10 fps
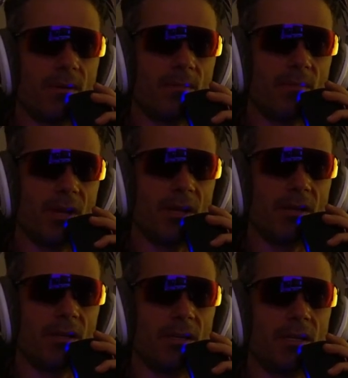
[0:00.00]
But
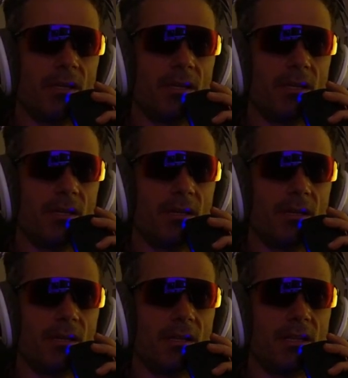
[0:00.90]

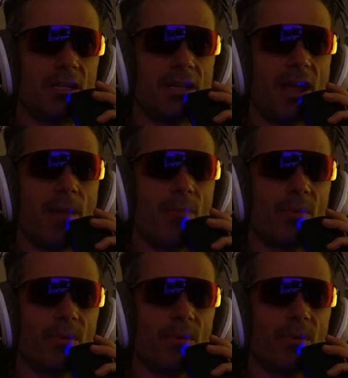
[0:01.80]
this app,